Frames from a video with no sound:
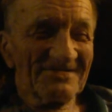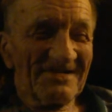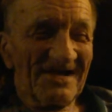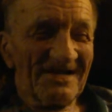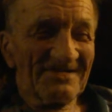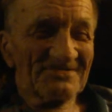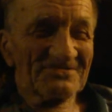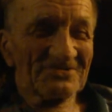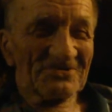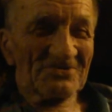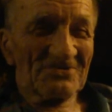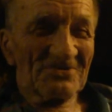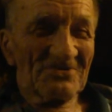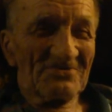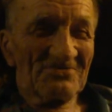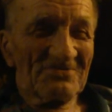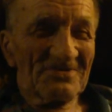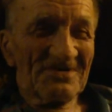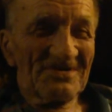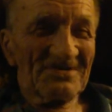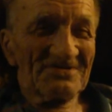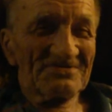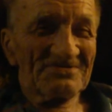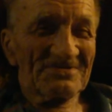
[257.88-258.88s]
At school,
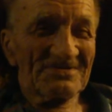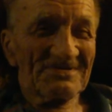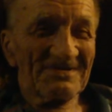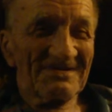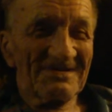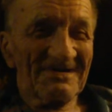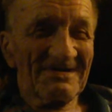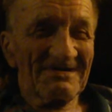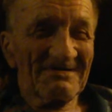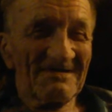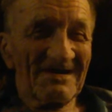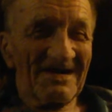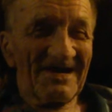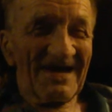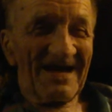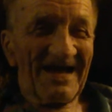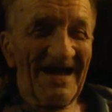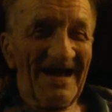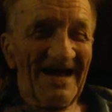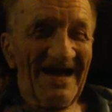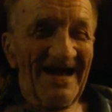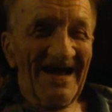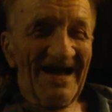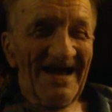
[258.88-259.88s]
we used to
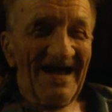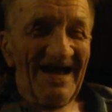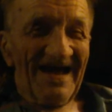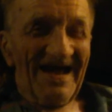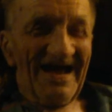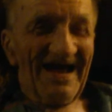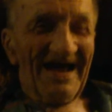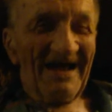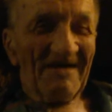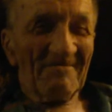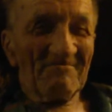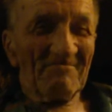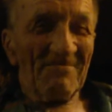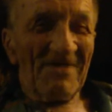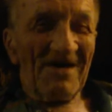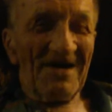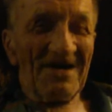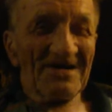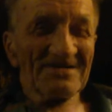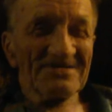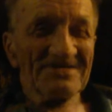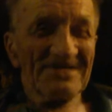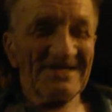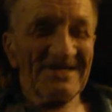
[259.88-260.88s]
have
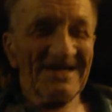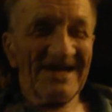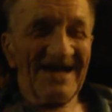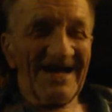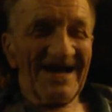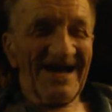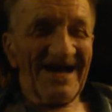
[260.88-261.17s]
boxing,